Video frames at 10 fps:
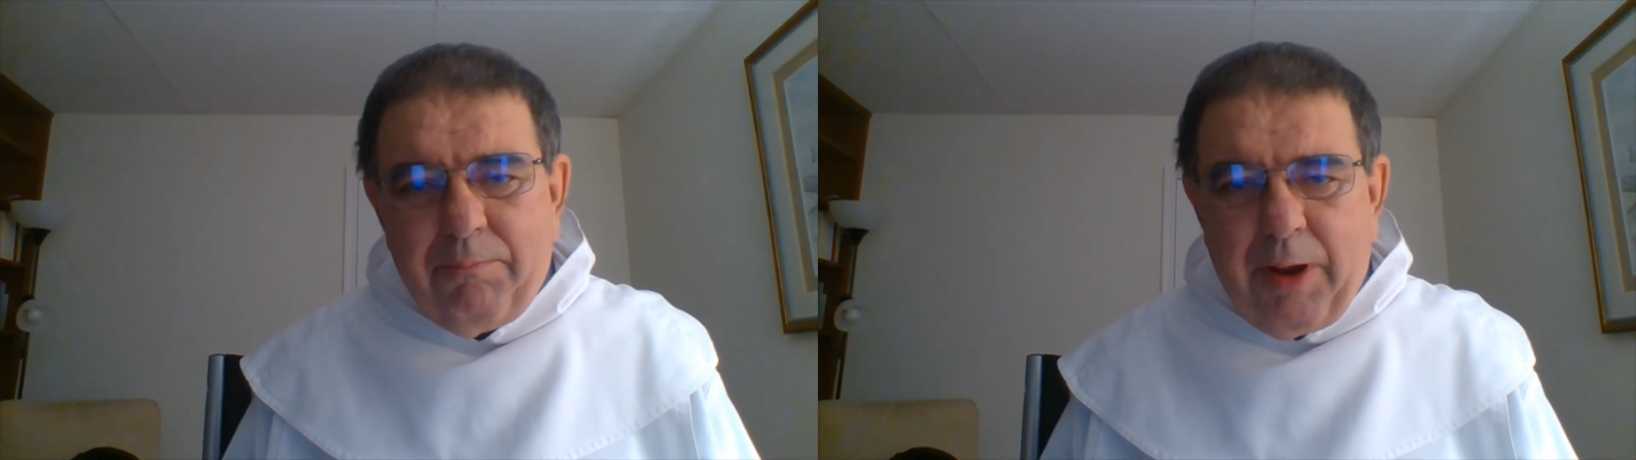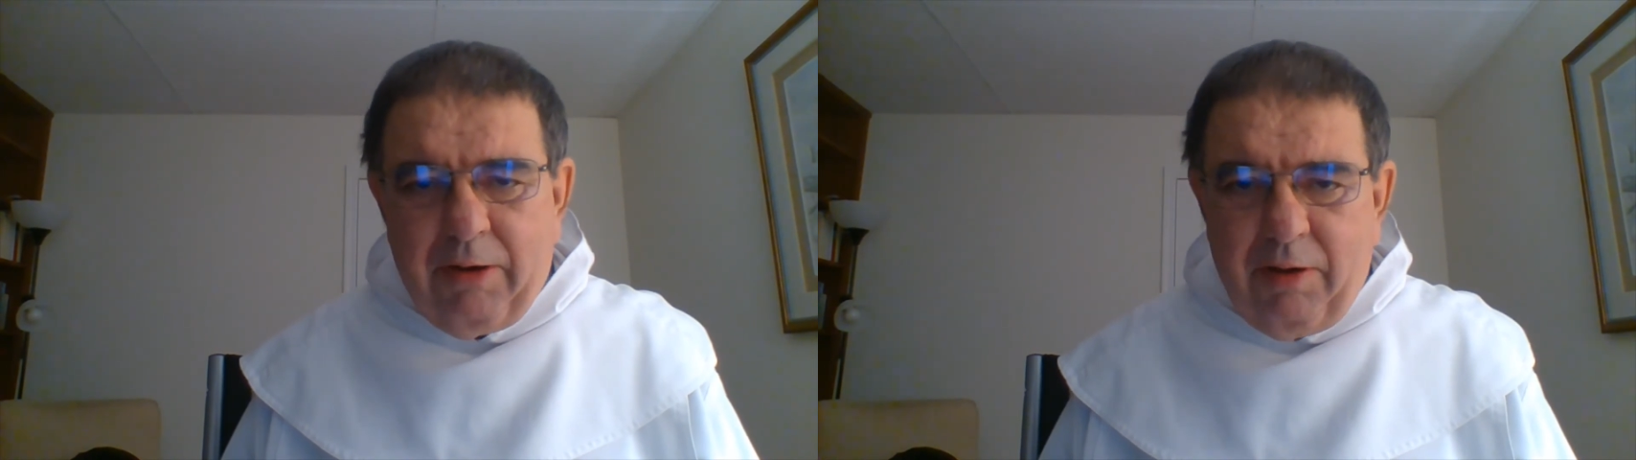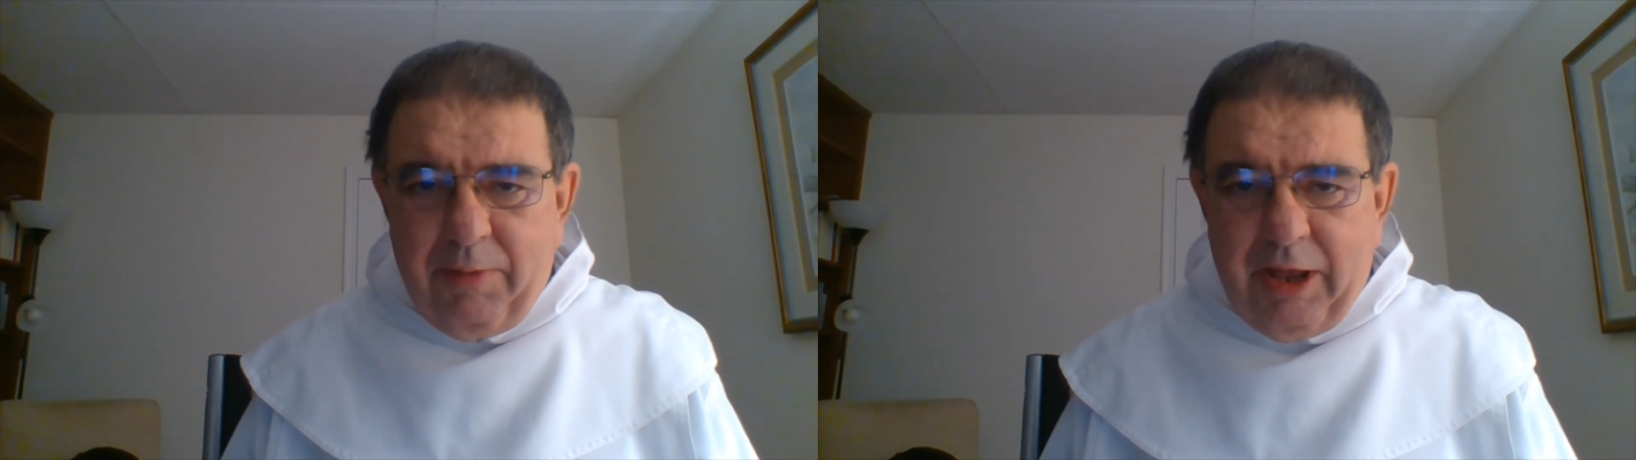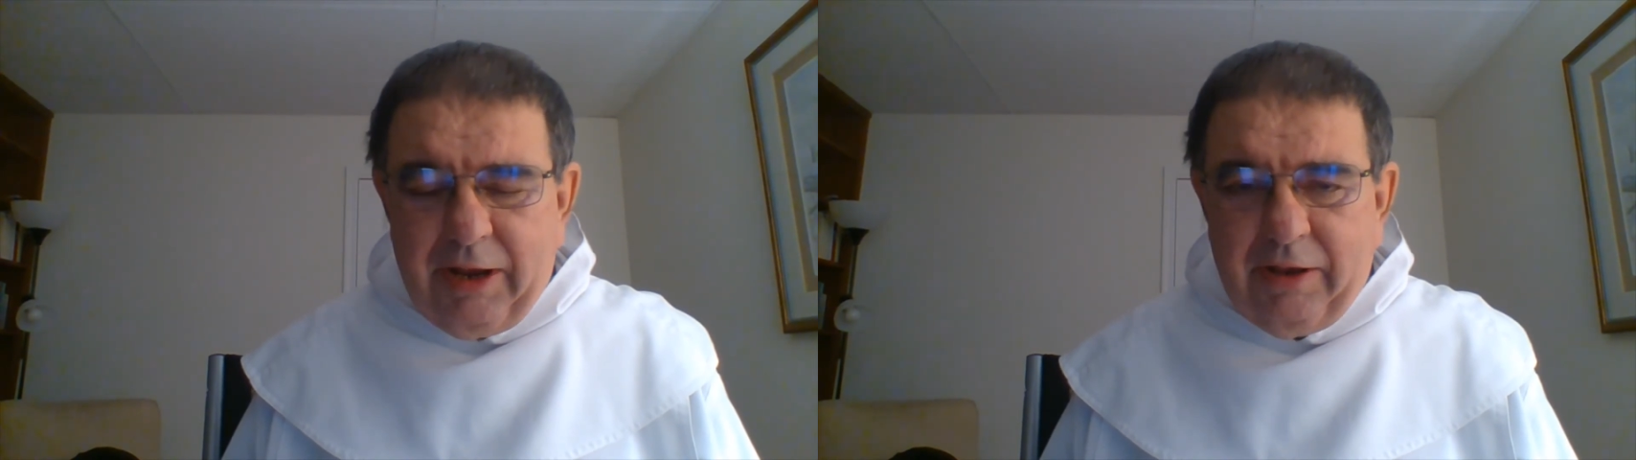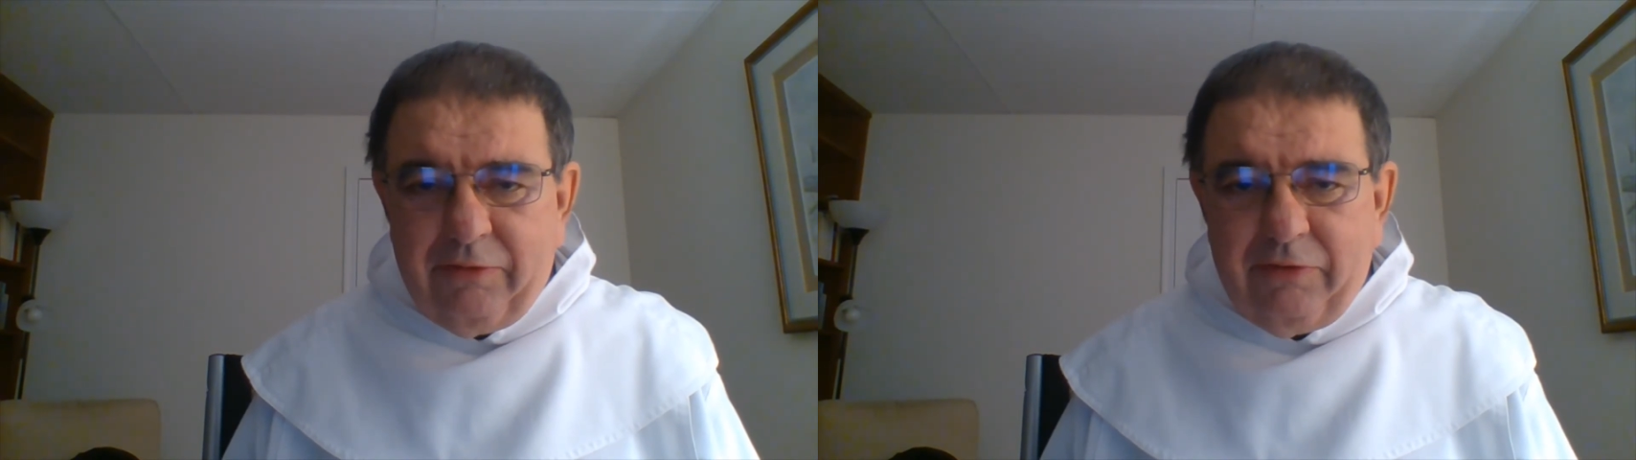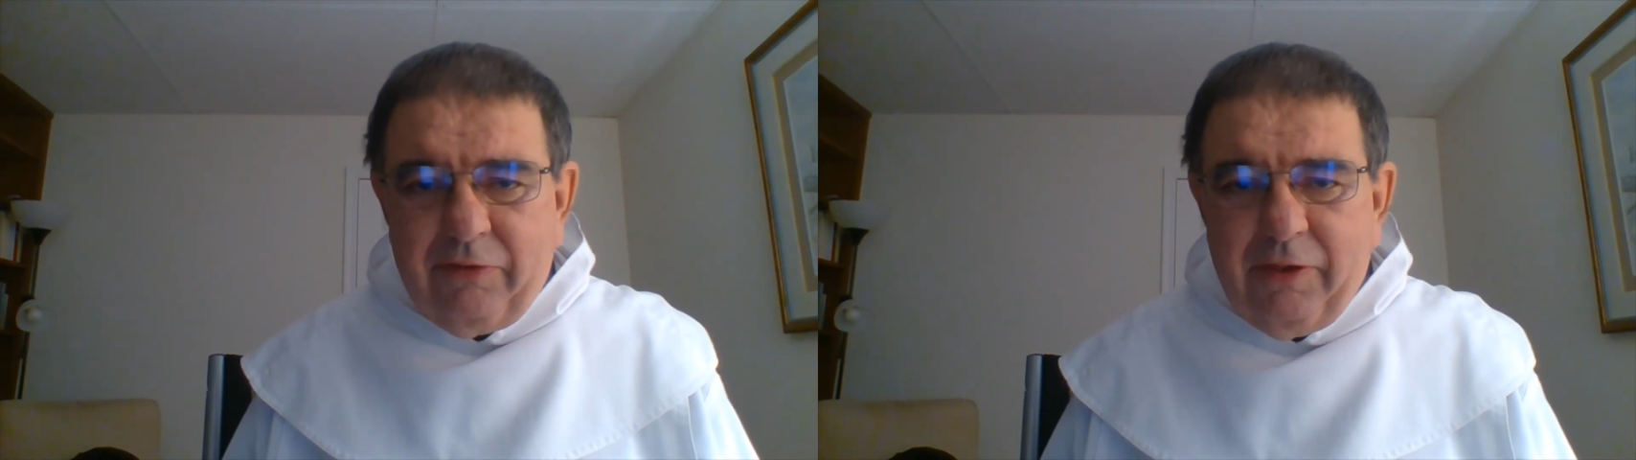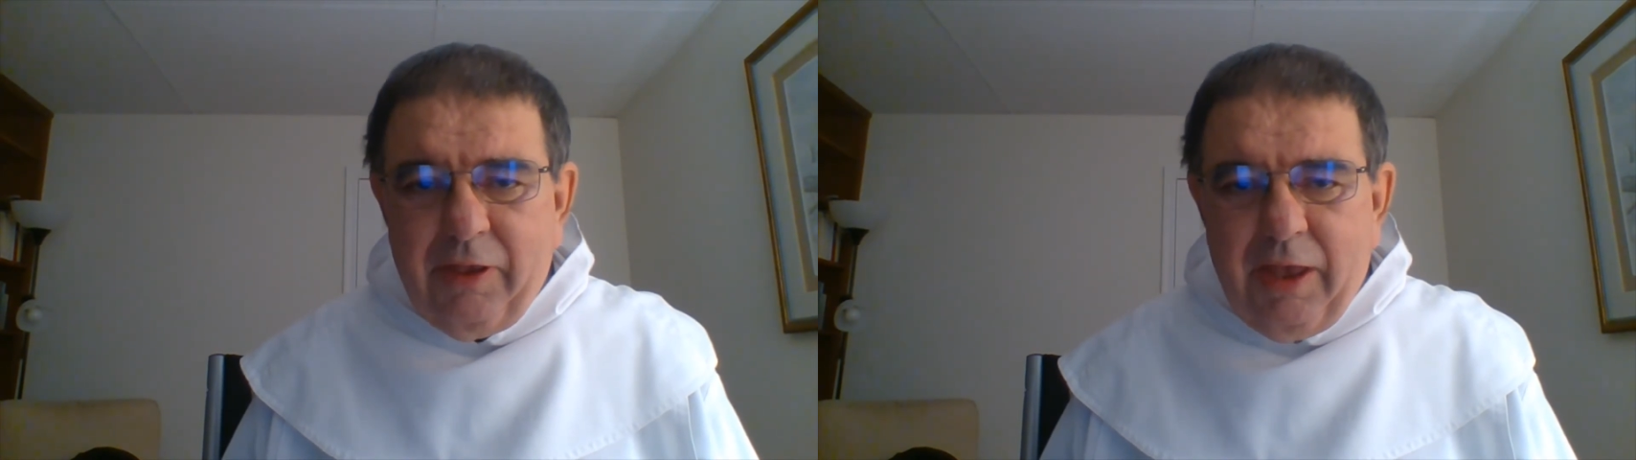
paramedics